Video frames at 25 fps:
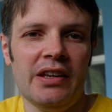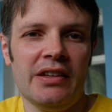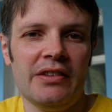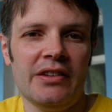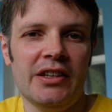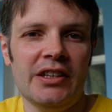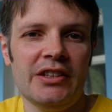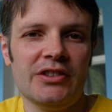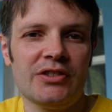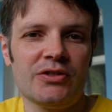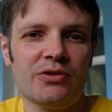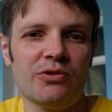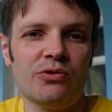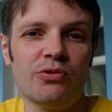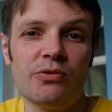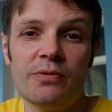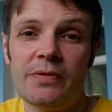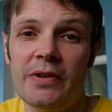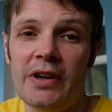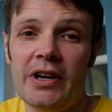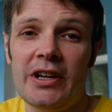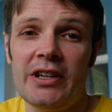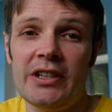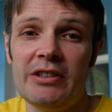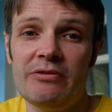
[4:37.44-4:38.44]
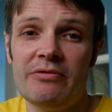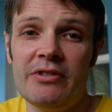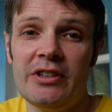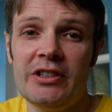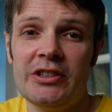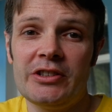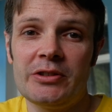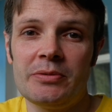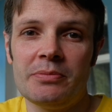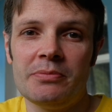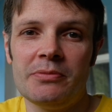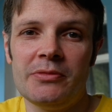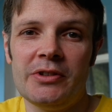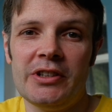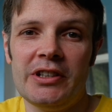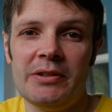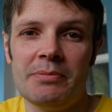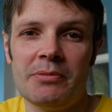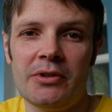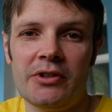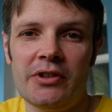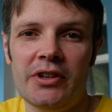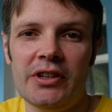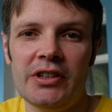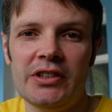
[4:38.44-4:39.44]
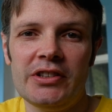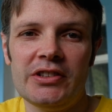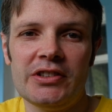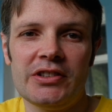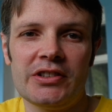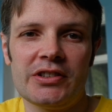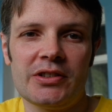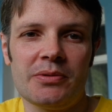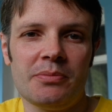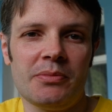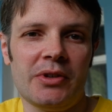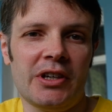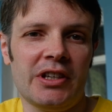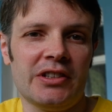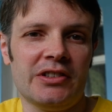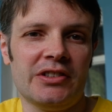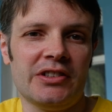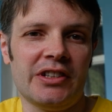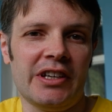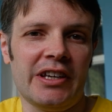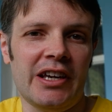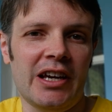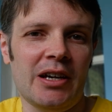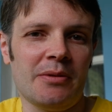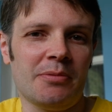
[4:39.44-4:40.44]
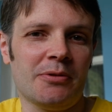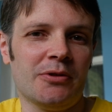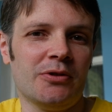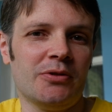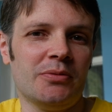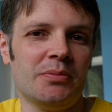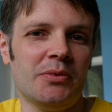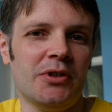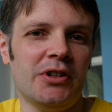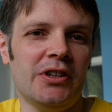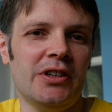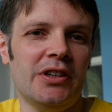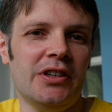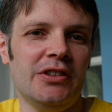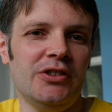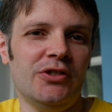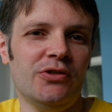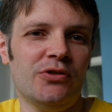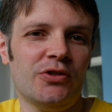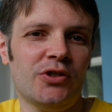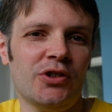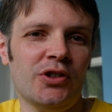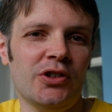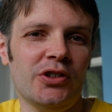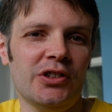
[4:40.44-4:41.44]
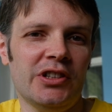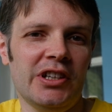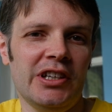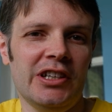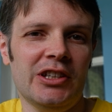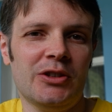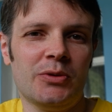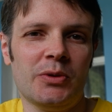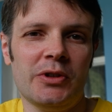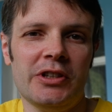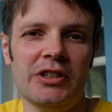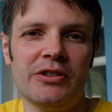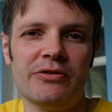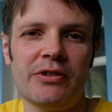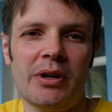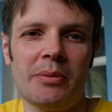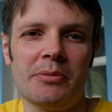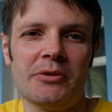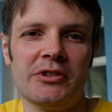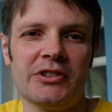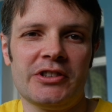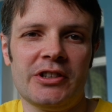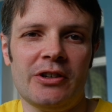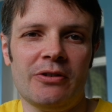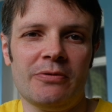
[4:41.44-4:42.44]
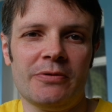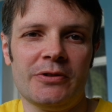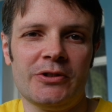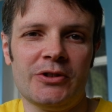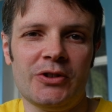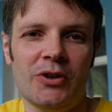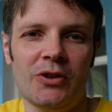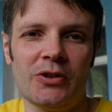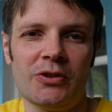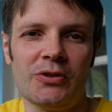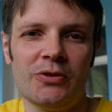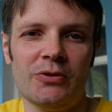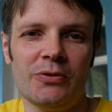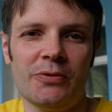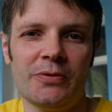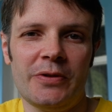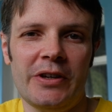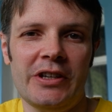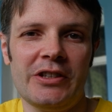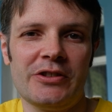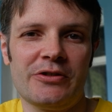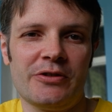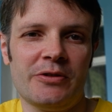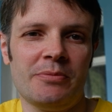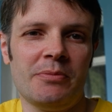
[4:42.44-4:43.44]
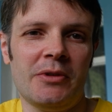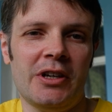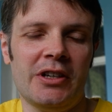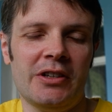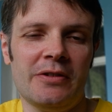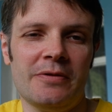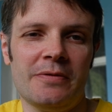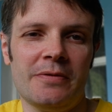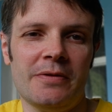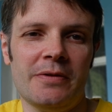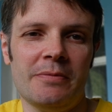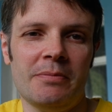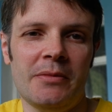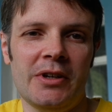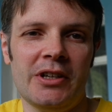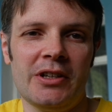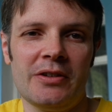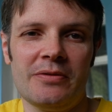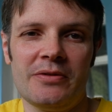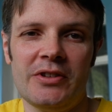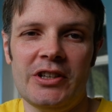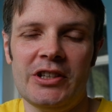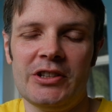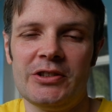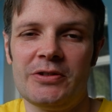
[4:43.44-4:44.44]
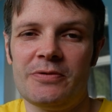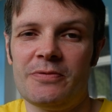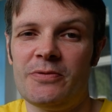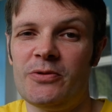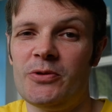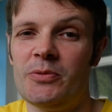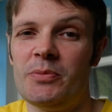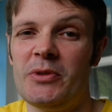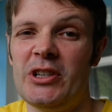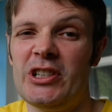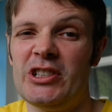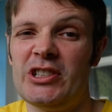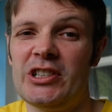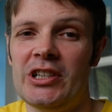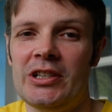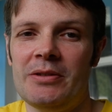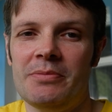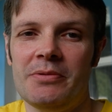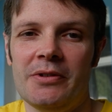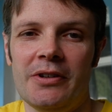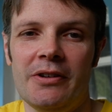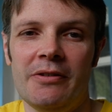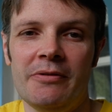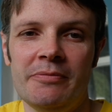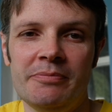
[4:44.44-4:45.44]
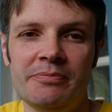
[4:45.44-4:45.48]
These are all fairly reasonably priced compared to, say, Apple, but you could equally grab yourself a dongle featuring many of these for a bit cheaper.